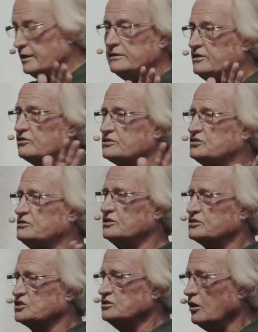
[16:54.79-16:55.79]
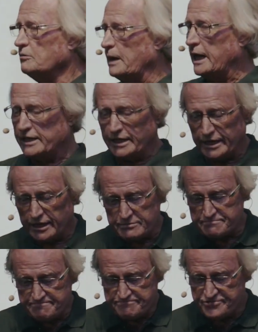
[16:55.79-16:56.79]
there's nobody, and
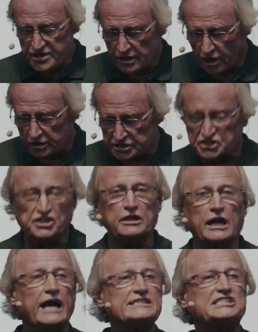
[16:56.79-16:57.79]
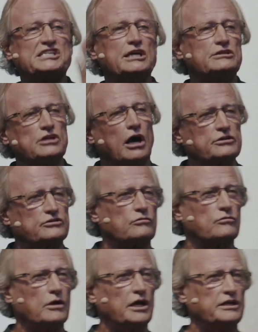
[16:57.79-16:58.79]
then all of a sudden I see a doctor
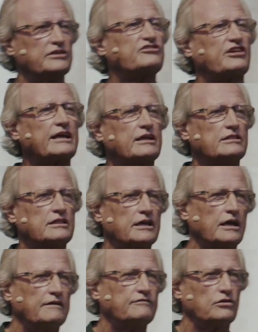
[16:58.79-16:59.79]
running. Second thing I've